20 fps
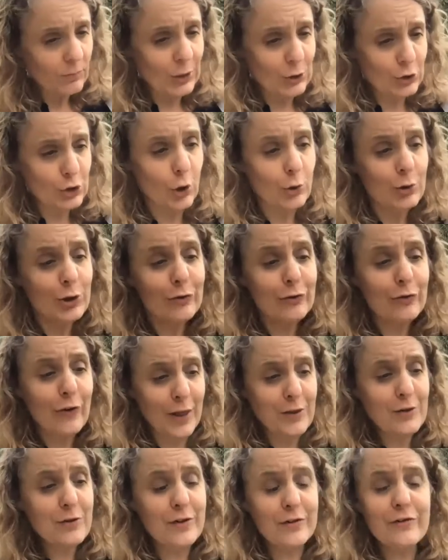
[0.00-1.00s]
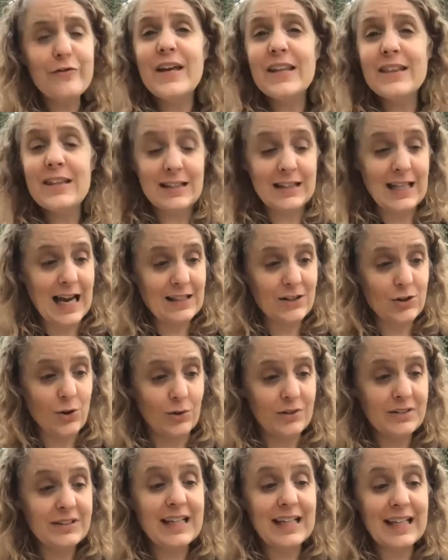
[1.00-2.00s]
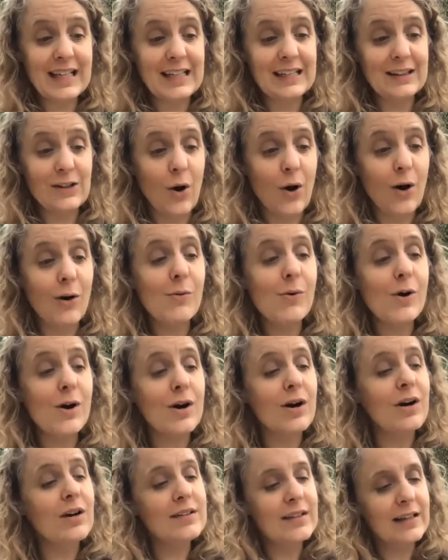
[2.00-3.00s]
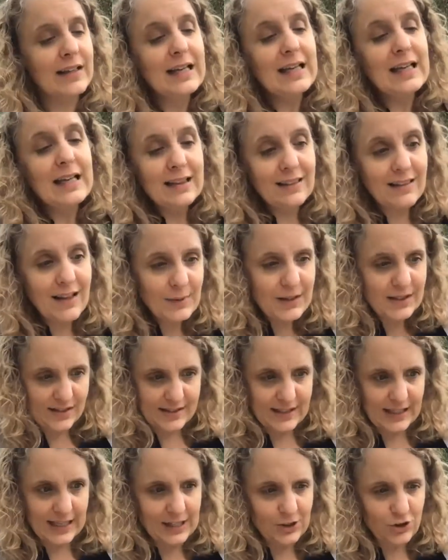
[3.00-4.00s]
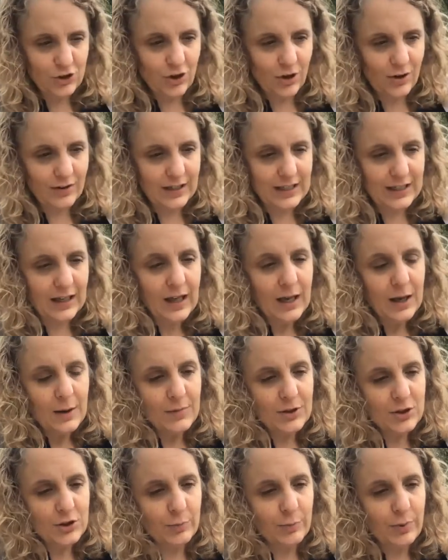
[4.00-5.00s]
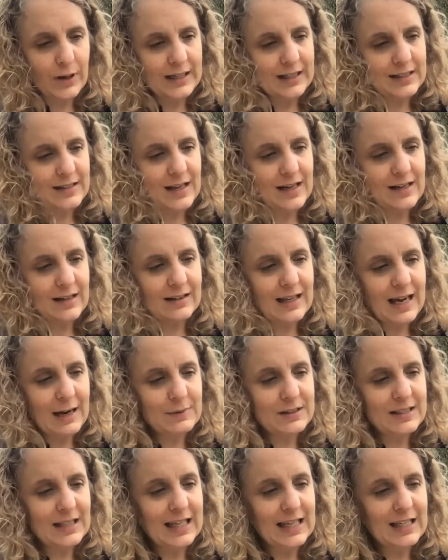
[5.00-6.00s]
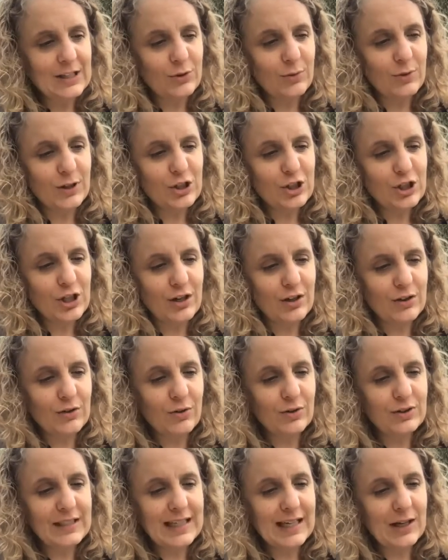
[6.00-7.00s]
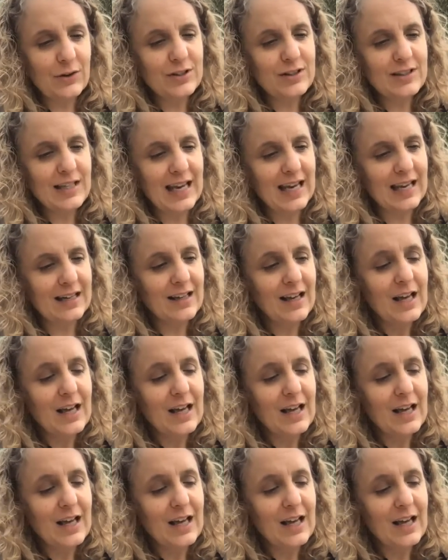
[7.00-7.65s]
"Show your father the 5th and last golden ticket in the whole world." "Let me see it, Charlie," Mr. Bucket said, collapsing into a chair and holding out his hand.